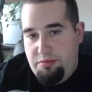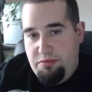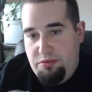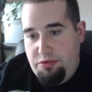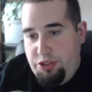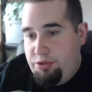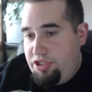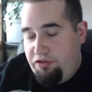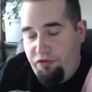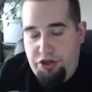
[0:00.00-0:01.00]
use
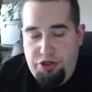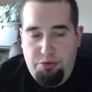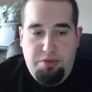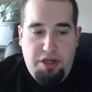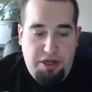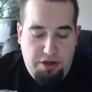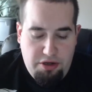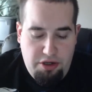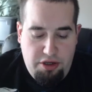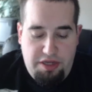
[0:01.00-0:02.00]
these for cube play.
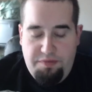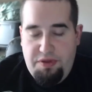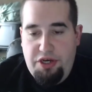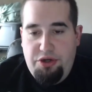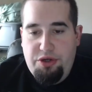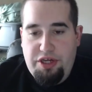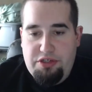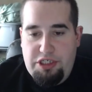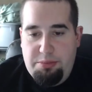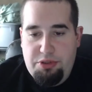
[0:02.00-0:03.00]
Even then, you can get
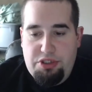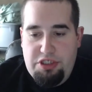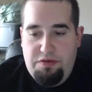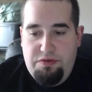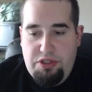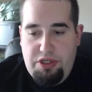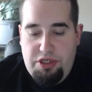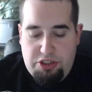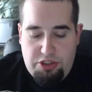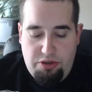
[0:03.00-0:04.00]
cheaper sleeves than this.
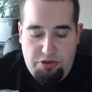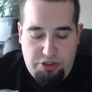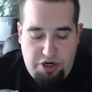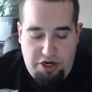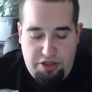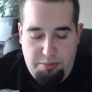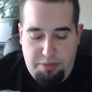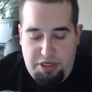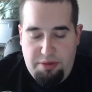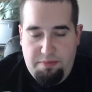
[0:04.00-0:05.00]
So these are kind of the
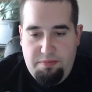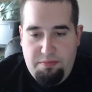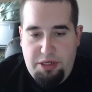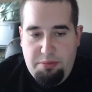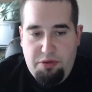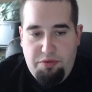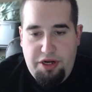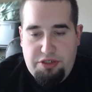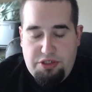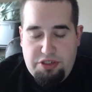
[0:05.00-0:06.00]
medium of the
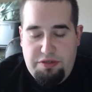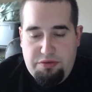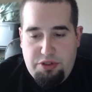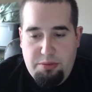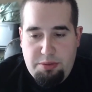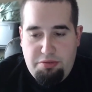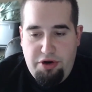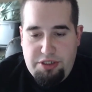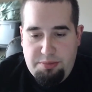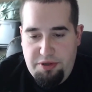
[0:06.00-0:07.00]
range sleeves in terms of
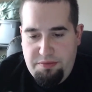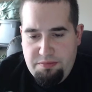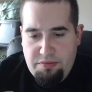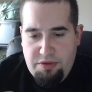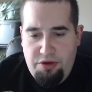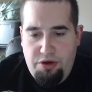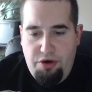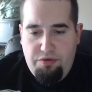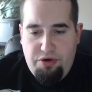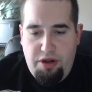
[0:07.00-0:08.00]
price. But
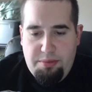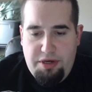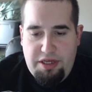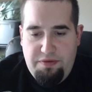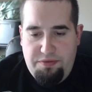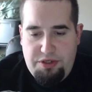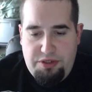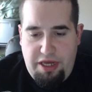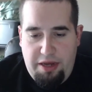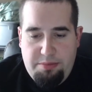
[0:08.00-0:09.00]
overall, I'm going to give the
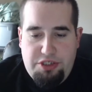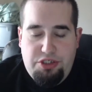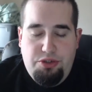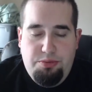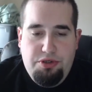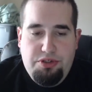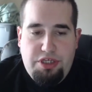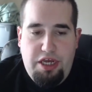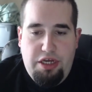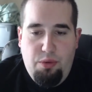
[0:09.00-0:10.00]
KMC Supers
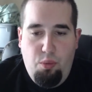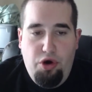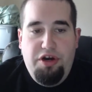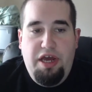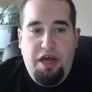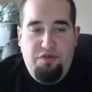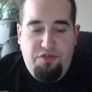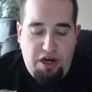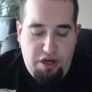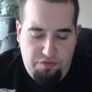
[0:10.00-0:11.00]
a 1 out of
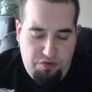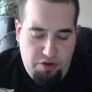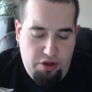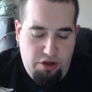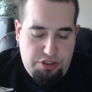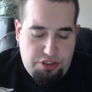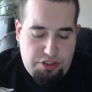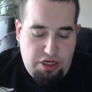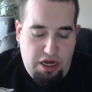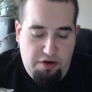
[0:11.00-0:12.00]
5. Just
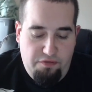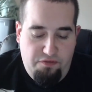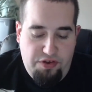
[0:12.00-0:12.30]
not fit